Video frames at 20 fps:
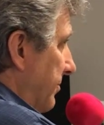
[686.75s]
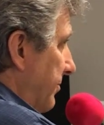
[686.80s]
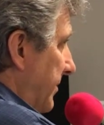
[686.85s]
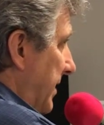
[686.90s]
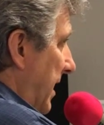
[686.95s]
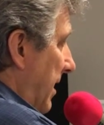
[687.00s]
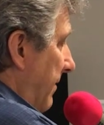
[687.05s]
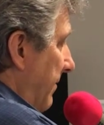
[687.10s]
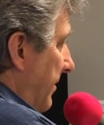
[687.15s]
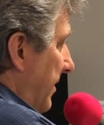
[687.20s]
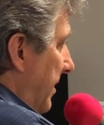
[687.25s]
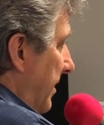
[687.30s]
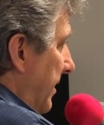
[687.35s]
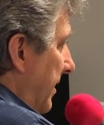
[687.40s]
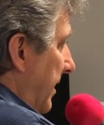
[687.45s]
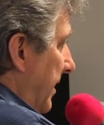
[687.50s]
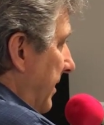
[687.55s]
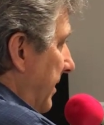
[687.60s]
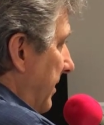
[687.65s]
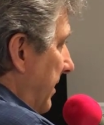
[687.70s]
Now,
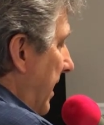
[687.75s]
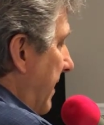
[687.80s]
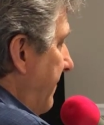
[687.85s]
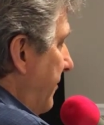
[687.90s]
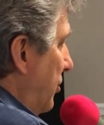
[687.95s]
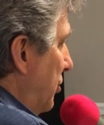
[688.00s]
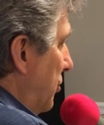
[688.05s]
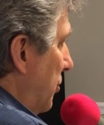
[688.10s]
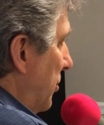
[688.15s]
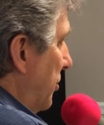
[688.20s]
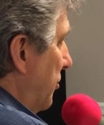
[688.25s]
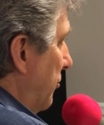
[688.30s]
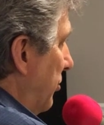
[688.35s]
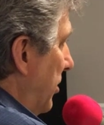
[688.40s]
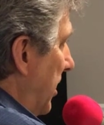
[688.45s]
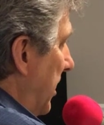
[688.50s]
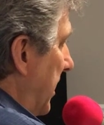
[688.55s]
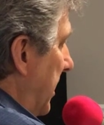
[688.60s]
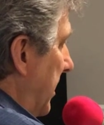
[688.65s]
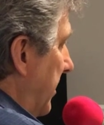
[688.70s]
life insurance
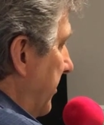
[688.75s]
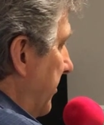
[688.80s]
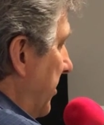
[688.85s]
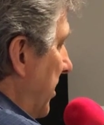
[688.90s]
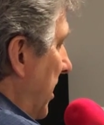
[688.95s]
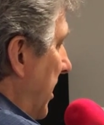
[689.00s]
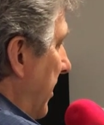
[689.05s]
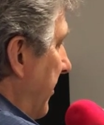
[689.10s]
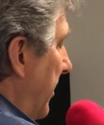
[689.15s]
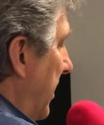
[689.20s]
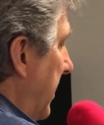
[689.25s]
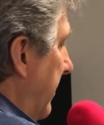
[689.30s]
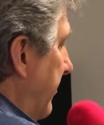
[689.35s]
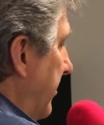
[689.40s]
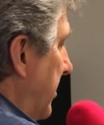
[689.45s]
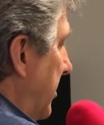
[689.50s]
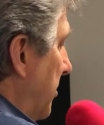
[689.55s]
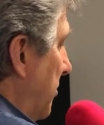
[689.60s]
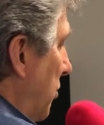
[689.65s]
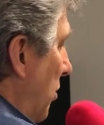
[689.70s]
really is, think of
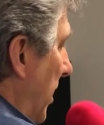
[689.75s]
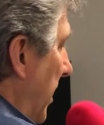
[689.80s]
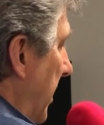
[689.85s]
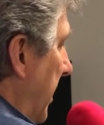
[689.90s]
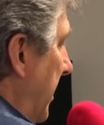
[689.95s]
it this way.